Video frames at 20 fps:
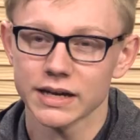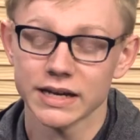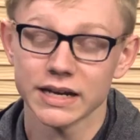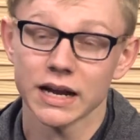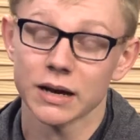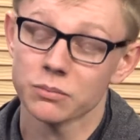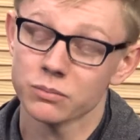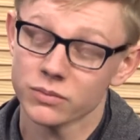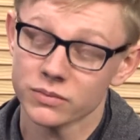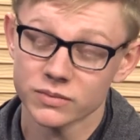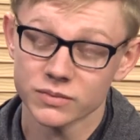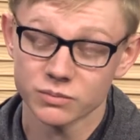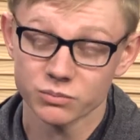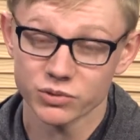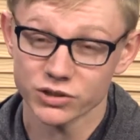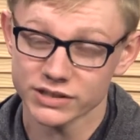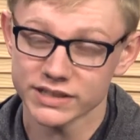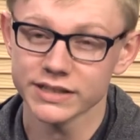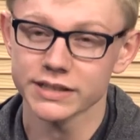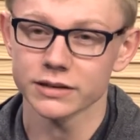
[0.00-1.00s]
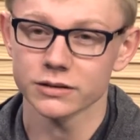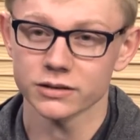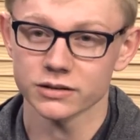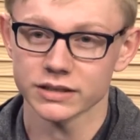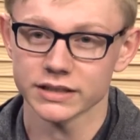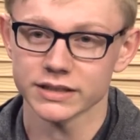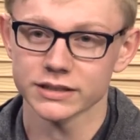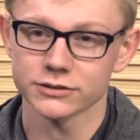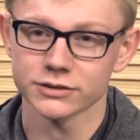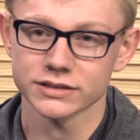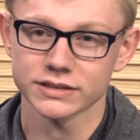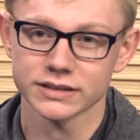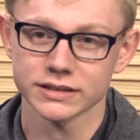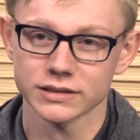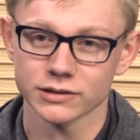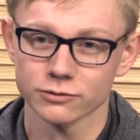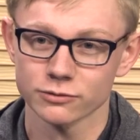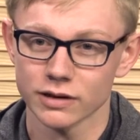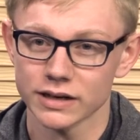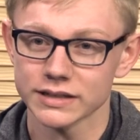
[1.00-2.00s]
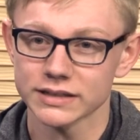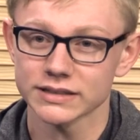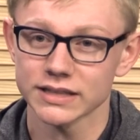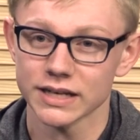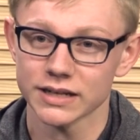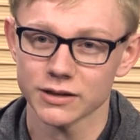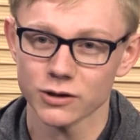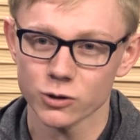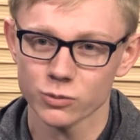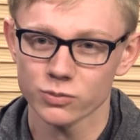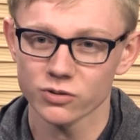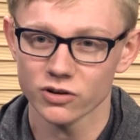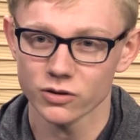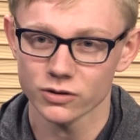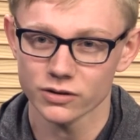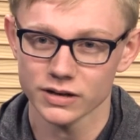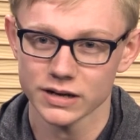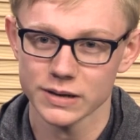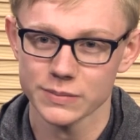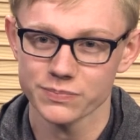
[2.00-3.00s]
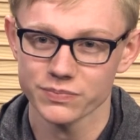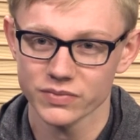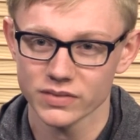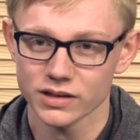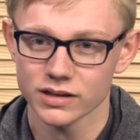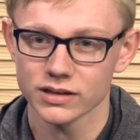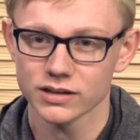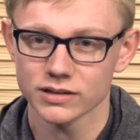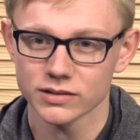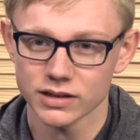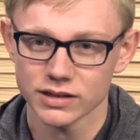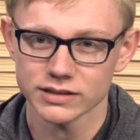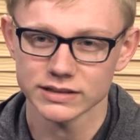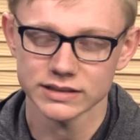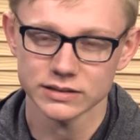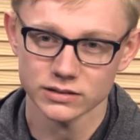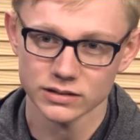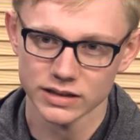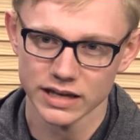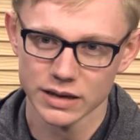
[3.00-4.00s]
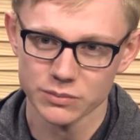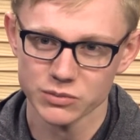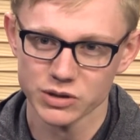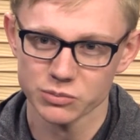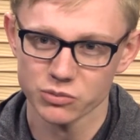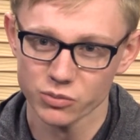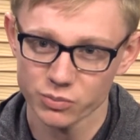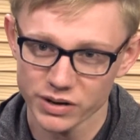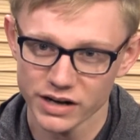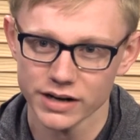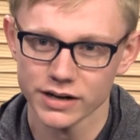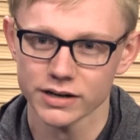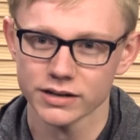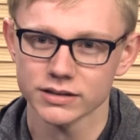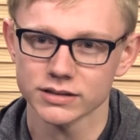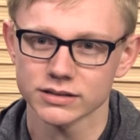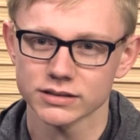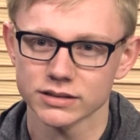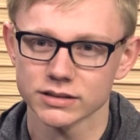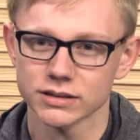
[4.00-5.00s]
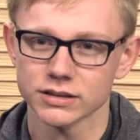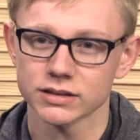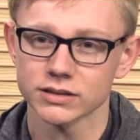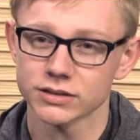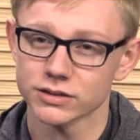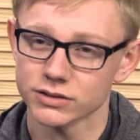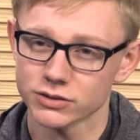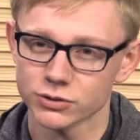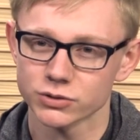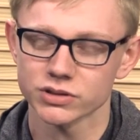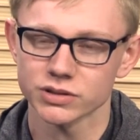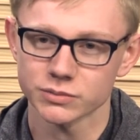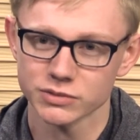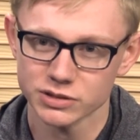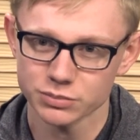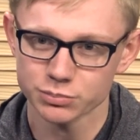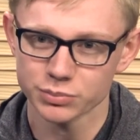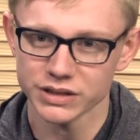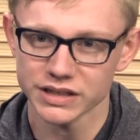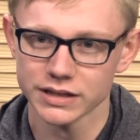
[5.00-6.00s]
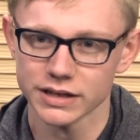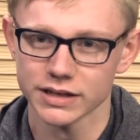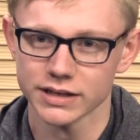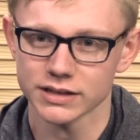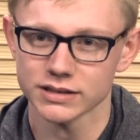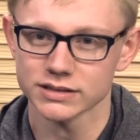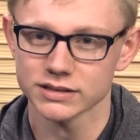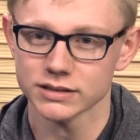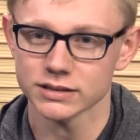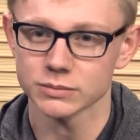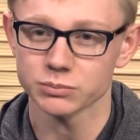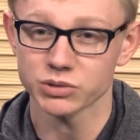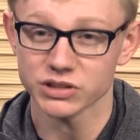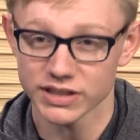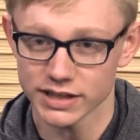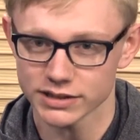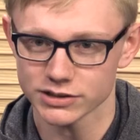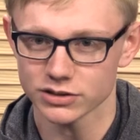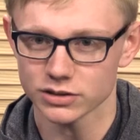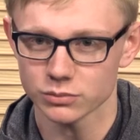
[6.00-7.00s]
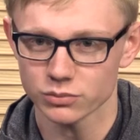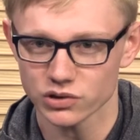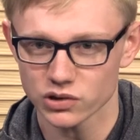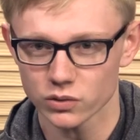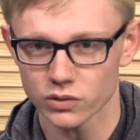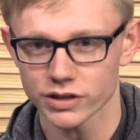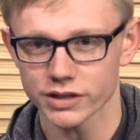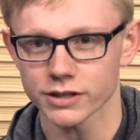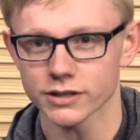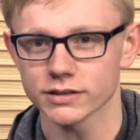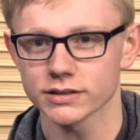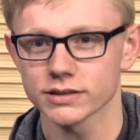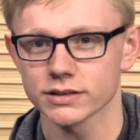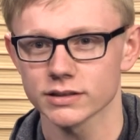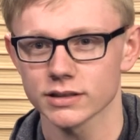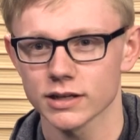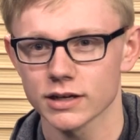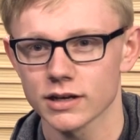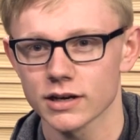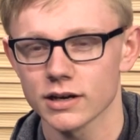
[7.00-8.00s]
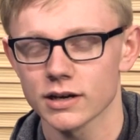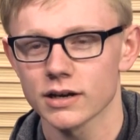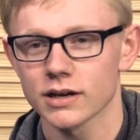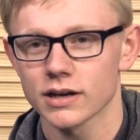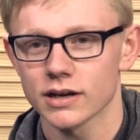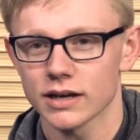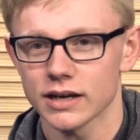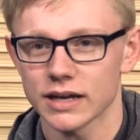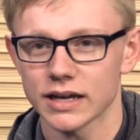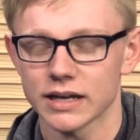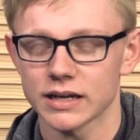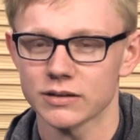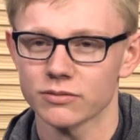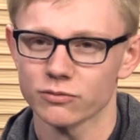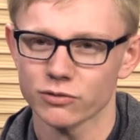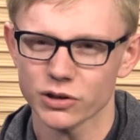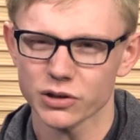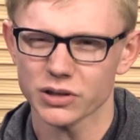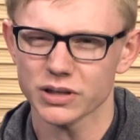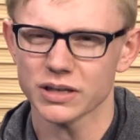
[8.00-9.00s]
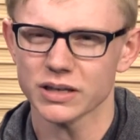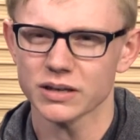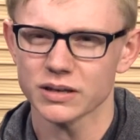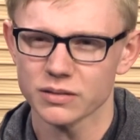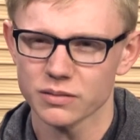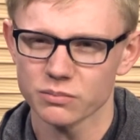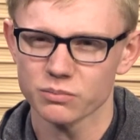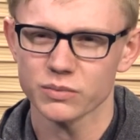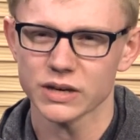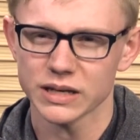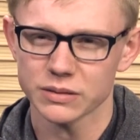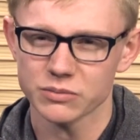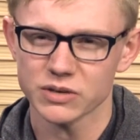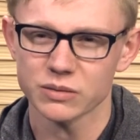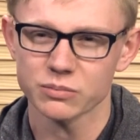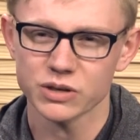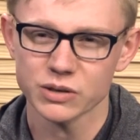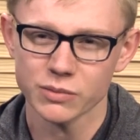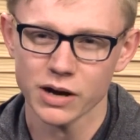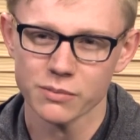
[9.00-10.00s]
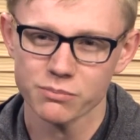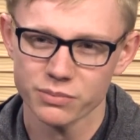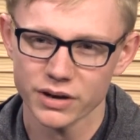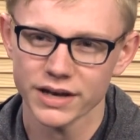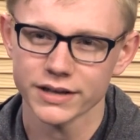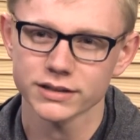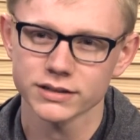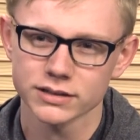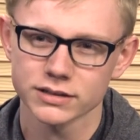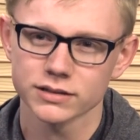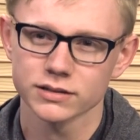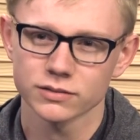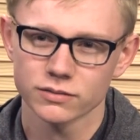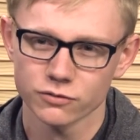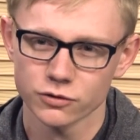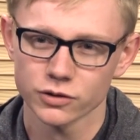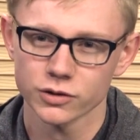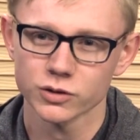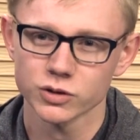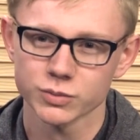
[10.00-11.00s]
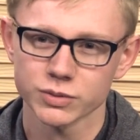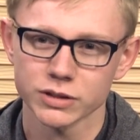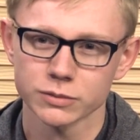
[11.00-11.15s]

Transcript: And I'm particularly interested in the Ready, Set, Go program because it'll get me prepared to do some speaking to potential employers and really make me be my best for those